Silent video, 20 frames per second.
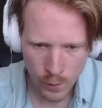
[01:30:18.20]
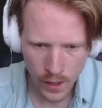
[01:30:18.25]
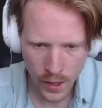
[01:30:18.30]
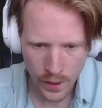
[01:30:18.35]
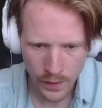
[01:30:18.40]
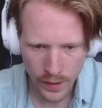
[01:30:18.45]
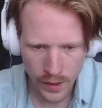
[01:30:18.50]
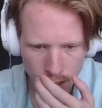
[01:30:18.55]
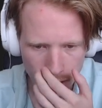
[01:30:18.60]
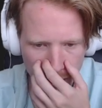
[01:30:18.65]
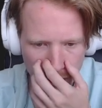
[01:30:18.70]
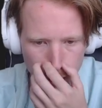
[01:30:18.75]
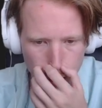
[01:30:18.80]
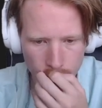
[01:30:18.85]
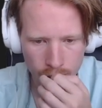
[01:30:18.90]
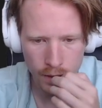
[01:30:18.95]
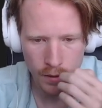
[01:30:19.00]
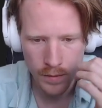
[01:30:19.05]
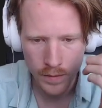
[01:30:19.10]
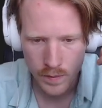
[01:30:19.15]
wow, they got a
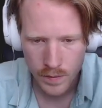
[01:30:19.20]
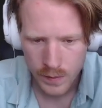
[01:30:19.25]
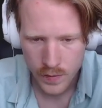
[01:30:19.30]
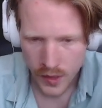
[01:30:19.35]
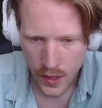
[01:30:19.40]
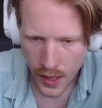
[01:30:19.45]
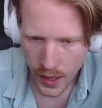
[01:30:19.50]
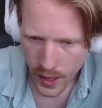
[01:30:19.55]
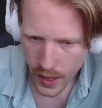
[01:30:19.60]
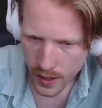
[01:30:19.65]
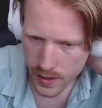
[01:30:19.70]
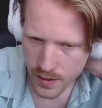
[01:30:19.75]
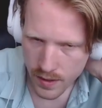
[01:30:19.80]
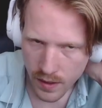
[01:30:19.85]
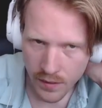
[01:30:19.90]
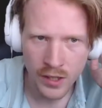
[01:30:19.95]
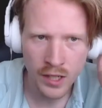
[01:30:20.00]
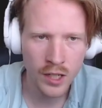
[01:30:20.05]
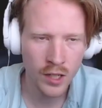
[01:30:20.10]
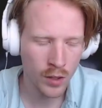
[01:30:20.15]
lot. They got a lot of
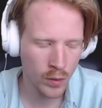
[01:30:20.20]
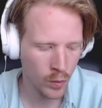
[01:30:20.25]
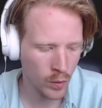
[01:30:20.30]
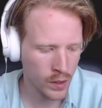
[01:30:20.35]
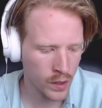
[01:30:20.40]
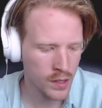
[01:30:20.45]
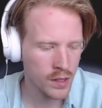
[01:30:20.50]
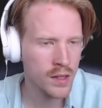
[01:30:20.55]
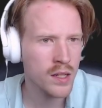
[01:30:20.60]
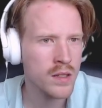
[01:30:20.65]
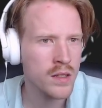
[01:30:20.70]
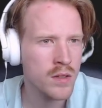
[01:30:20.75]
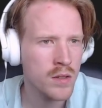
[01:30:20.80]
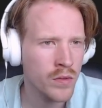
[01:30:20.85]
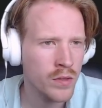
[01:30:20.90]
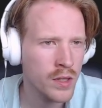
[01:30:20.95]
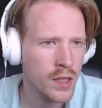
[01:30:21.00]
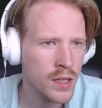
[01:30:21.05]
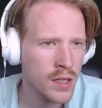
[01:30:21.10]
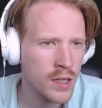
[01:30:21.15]
stuff in here. What did they do
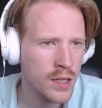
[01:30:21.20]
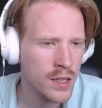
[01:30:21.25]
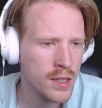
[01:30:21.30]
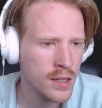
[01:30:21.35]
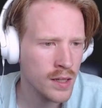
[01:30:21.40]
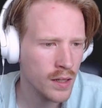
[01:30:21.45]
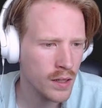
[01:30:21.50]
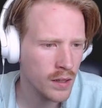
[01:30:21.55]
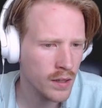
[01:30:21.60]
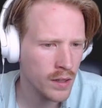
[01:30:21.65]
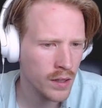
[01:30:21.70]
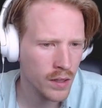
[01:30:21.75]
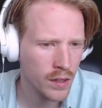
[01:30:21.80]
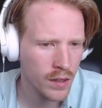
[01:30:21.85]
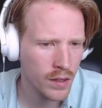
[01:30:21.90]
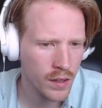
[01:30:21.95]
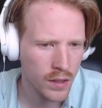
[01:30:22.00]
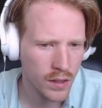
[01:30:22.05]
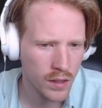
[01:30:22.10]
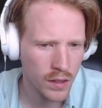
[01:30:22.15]
for the detail here?